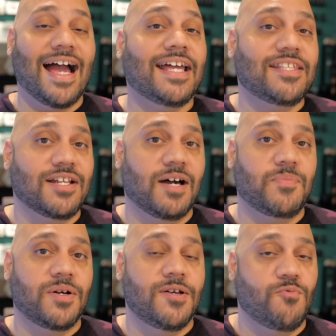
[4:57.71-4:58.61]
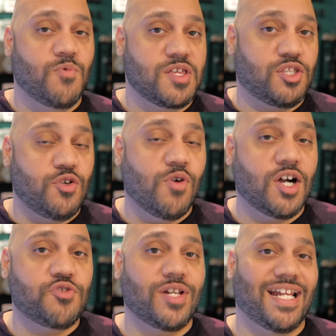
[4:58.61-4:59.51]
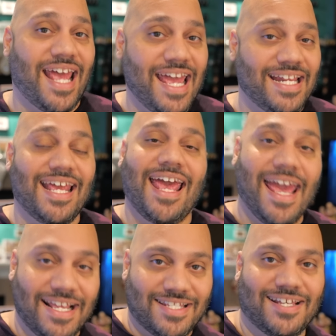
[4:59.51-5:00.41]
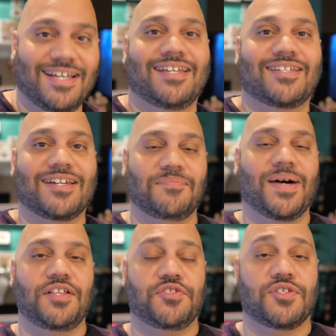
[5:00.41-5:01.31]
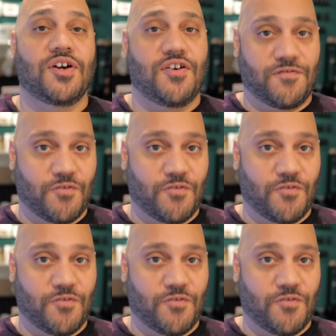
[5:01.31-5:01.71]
I ended up with 288 gigabytes of